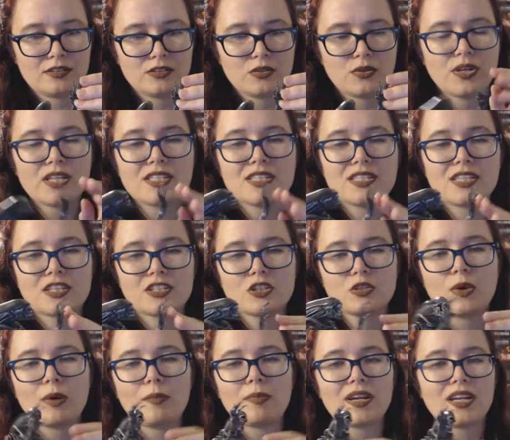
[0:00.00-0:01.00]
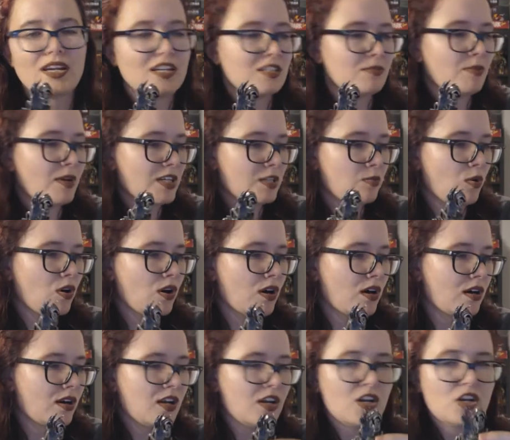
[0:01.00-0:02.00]
so it is 6 as well, but it is much
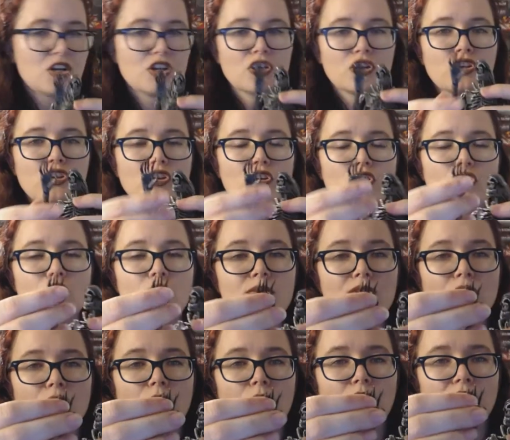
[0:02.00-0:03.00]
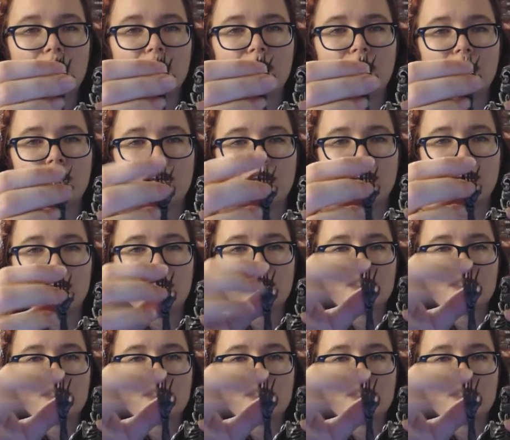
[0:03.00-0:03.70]
more humanoid in